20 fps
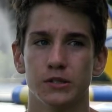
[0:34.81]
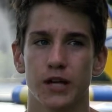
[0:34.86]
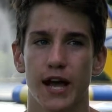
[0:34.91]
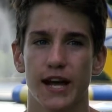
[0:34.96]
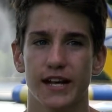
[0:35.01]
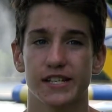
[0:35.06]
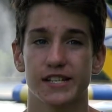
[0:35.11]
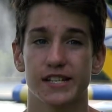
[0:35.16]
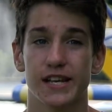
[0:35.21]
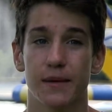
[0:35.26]

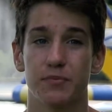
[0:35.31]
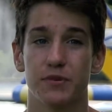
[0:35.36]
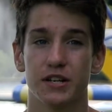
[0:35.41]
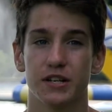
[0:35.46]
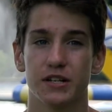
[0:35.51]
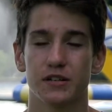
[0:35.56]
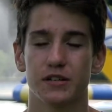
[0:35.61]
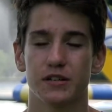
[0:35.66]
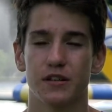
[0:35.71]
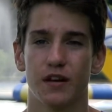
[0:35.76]

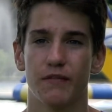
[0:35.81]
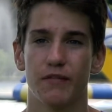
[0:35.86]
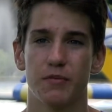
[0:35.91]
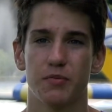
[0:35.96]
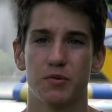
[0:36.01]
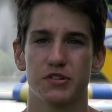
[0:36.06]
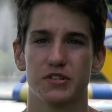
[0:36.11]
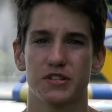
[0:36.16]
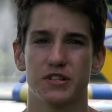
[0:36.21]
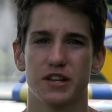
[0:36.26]
accepting of the
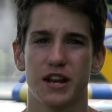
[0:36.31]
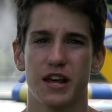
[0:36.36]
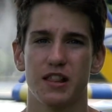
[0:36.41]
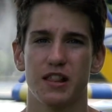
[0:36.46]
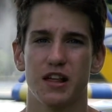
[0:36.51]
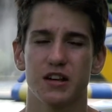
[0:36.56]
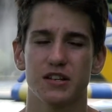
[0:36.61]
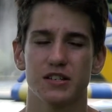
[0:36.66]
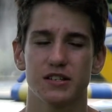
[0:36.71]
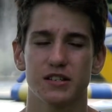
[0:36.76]
person that I
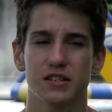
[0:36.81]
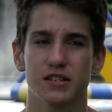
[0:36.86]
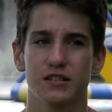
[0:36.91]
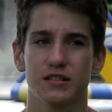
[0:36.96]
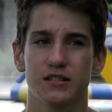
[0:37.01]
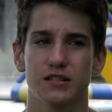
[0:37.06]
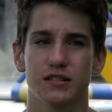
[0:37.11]
lost.